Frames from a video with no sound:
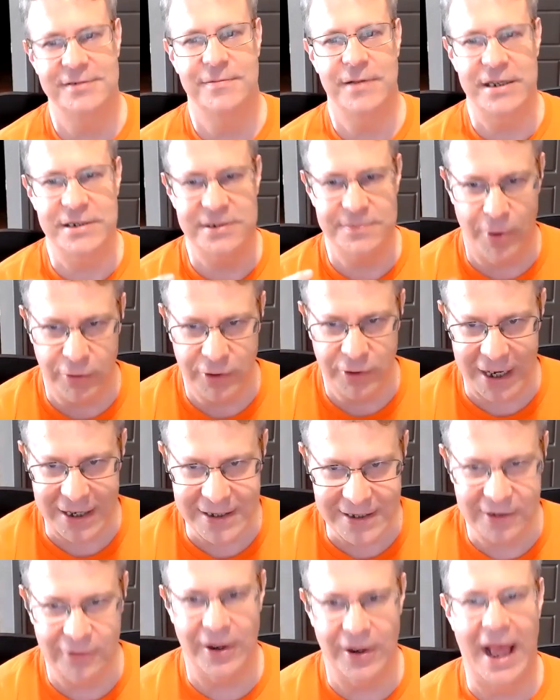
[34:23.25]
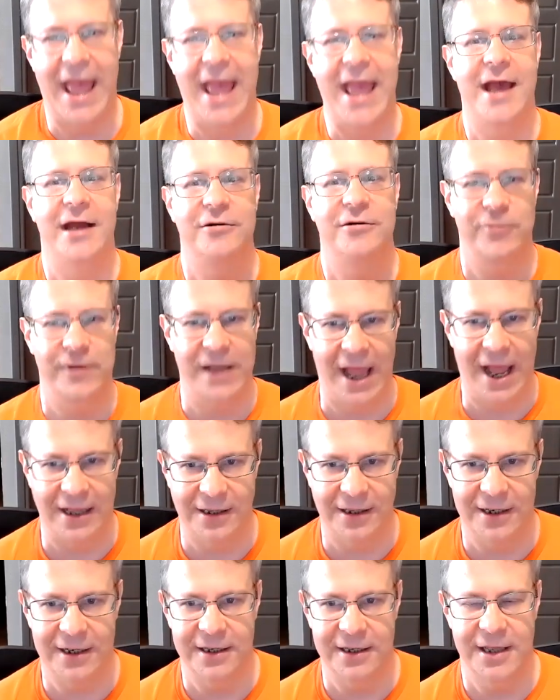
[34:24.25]
is both ideal and
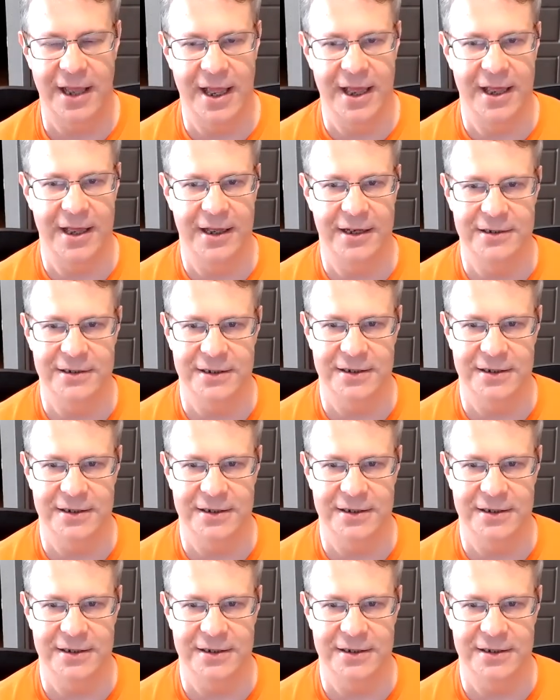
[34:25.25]
reality. And